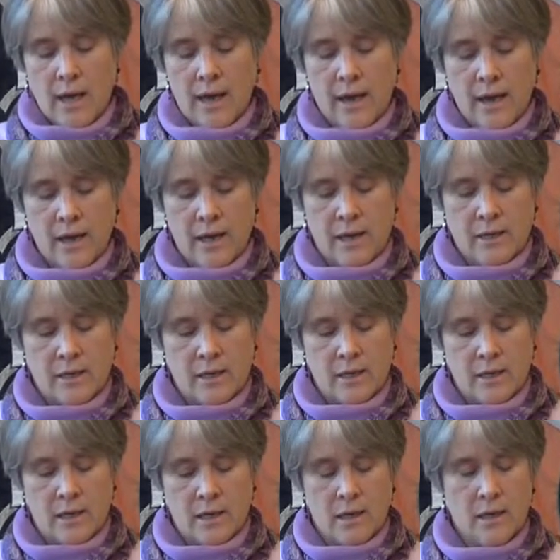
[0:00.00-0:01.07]
And
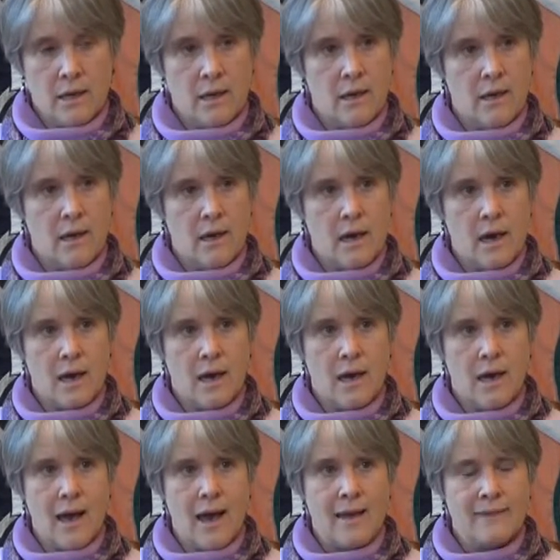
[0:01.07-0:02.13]

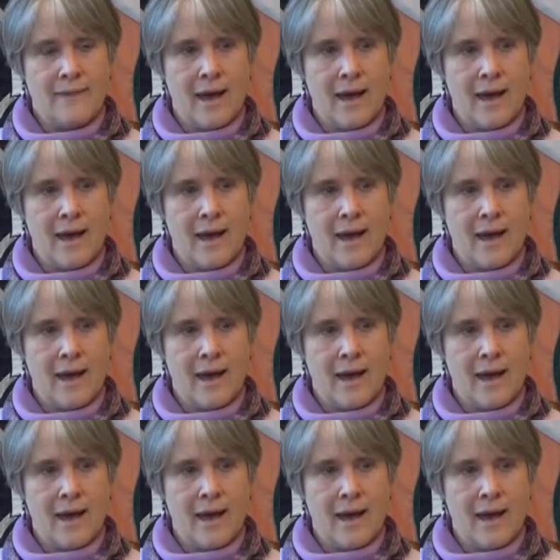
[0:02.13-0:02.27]
at